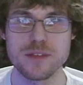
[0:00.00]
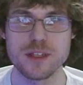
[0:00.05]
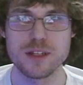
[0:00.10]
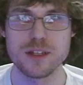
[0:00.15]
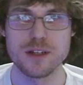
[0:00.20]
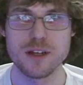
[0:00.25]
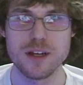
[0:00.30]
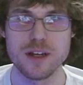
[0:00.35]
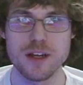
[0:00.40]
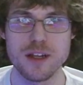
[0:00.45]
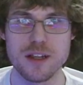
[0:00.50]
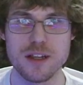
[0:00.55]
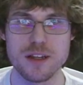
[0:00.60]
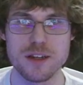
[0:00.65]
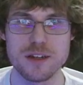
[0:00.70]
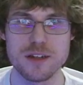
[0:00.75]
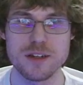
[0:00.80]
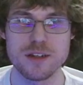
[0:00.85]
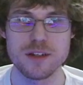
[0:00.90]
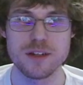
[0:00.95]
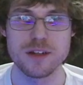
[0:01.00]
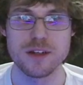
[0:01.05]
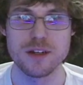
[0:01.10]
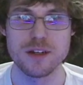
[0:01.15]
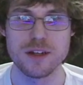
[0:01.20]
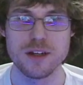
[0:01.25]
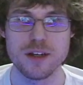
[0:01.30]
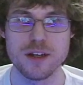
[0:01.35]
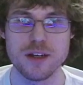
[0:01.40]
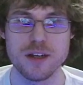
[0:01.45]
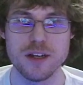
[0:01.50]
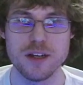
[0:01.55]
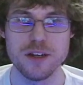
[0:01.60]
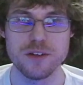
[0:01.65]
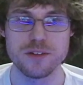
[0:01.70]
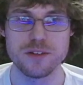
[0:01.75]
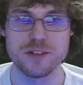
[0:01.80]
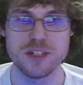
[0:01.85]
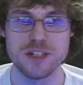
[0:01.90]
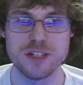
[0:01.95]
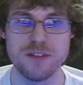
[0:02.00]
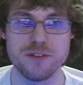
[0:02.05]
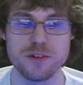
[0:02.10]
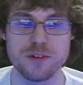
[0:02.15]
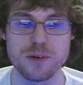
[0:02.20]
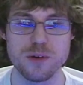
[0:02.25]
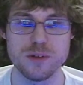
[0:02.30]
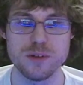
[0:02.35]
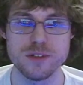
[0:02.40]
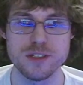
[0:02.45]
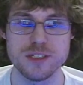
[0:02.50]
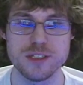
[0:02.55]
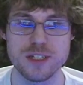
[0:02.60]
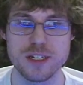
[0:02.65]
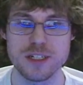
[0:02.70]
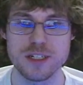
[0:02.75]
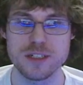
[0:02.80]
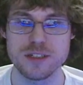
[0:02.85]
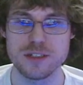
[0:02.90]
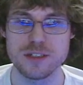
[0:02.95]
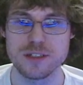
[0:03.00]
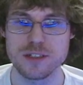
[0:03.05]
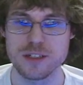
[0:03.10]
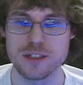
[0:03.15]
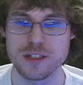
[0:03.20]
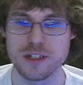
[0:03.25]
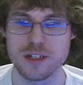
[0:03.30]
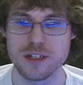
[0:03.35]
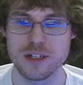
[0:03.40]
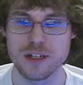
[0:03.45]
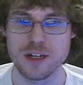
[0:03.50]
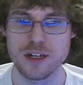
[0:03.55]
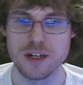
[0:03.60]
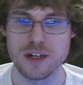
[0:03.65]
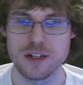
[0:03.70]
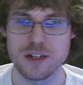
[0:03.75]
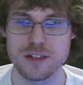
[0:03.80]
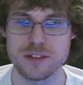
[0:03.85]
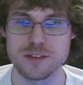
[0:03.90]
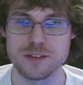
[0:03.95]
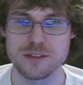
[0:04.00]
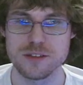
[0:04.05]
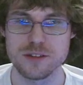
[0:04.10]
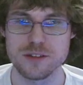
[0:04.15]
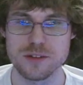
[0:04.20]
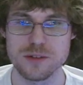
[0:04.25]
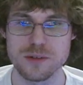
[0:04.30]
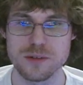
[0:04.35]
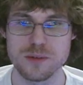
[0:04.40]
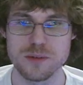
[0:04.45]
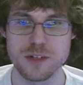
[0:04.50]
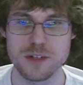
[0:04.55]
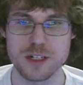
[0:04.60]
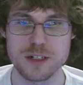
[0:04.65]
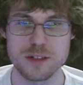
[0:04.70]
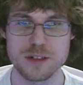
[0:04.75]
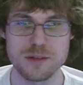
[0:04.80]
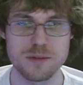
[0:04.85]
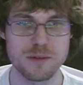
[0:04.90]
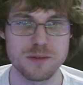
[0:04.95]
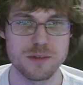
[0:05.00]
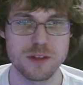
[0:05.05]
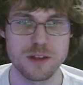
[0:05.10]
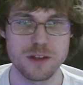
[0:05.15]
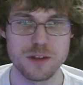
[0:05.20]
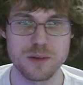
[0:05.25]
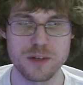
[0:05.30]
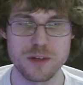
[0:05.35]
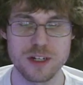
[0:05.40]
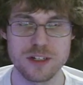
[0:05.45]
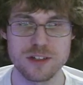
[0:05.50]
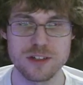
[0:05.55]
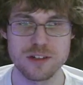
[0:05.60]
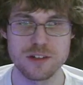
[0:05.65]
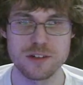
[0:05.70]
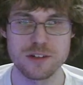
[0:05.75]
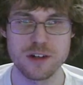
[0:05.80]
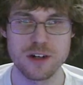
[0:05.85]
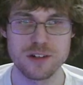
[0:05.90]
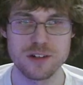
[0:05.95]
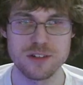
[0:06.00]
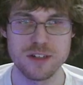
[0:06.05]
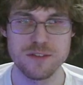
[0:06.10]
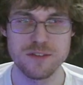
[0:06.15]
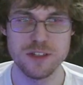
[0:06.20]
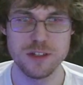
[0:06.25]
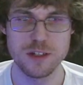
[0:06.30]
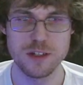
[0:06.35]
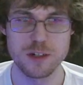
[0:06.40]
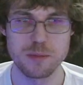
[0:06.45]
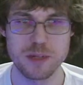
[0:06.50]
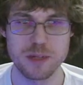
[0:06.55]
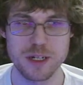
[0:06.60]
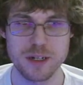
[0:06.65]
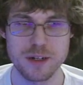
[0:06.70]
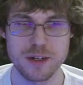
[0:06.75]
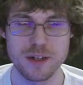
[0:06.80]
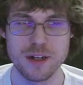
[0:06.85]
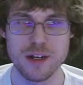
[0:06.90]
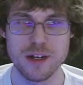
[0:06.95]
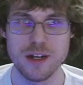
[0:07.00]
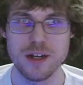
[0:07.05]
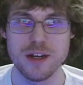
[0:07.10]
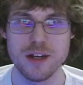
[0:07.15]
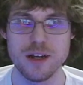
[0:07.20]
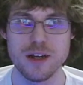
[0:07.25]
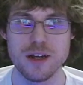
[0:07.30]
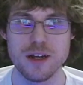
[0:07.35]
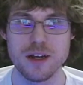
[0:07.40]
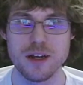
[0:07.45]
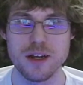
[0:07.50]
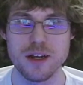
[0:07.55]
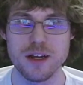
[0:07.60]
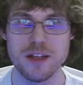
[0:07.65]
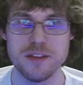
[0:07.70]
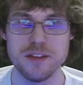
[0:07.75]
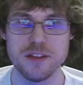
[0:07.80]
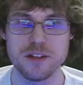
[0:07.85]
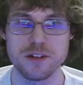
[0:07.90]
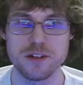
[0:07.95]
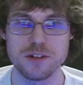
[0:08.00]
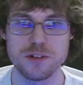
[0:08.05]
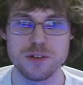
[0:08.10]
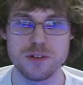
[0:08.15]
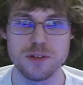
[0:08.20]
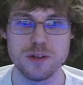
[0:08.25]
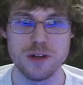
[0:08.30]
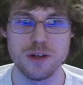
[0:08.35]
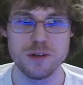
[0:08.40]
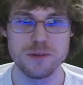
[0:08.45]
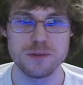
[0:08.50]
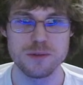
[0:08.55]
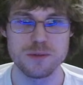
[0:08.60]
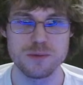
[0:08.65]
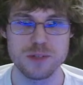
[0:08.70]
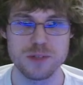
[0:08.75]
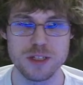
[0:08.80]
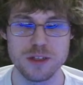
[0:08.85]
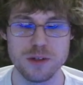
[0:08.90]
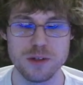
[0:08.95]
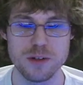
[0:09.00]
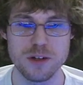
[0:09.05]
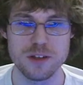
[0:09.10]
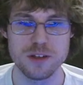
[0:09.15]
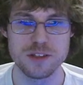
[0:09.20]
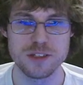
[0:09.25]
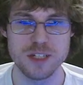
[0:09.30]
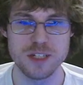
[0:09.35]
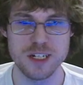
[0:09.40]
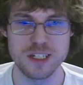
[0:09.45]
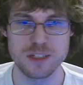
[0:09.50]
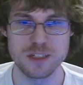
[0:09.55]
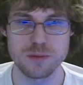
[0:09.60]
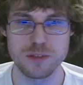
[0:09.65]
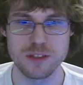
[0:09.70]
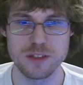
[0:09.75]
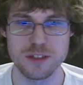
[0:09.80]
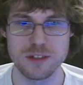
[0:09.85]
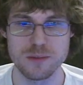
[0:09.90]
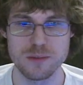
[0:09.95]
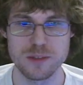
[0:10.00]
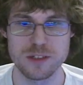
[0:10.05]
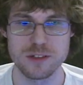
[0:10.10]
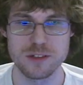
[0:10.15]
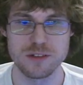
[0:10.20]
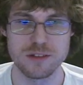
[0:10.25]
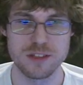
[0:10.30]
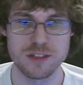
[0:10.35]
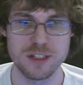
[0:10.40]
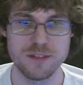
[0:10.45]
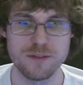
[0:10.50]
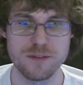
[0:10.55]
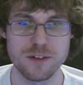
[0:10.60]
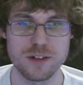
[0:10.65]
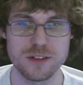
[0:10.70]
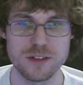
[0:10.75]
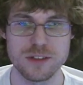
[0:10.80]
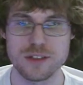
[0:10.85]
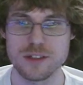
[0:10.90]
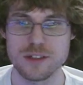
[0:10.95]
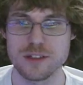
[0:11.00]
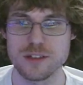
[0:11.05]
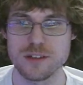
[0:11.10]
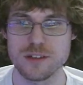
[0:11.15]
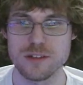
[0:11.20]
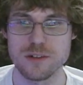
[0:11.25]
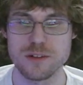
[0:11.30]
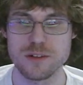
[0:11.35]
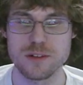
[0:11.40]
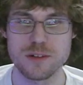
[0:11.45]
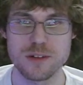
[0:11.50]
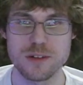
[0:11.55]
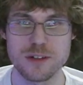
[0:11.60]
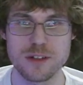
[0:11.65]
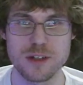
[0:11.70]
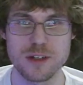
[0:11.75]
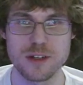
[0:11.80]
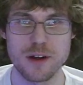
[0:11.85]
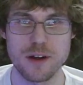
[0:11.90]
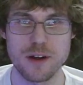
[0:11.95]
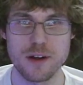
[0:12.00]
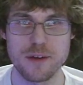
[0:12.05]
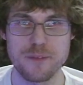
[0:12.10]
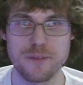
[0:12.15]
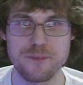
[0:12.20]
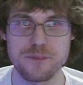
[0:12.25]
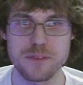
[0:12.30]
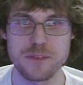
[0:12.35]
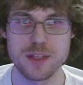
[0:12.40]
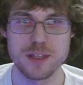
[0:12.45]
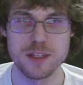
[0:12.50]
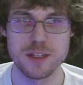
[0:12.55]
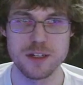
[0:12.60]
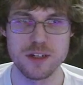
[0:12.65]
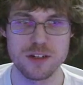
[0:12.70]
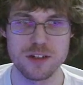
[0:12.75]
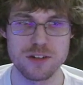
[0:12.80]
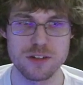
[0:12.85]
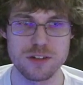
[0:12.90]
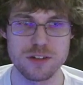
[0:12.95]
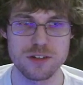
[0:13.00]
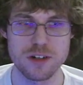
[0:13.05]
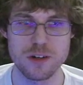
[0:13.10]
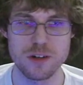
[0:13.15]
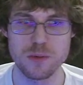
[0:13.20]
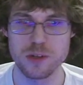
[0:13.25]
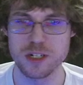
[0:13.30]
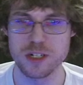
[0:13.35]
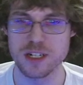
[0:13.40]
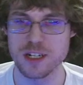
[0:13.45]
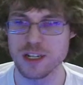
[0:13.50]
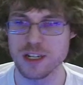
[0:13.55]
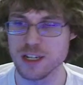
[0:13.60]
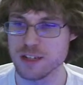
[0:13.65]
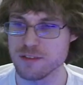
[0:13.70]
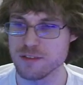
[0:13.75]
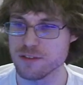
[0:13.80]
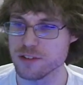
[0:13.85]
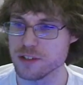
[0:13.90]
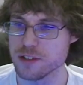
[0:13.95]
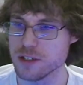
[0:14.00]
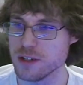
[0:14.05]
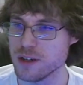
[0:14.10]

and it'll save your old settings to like the location on your hard drive that you get to pick, and then it'll reload all the settings with the original defaults. So then it should start working again for you.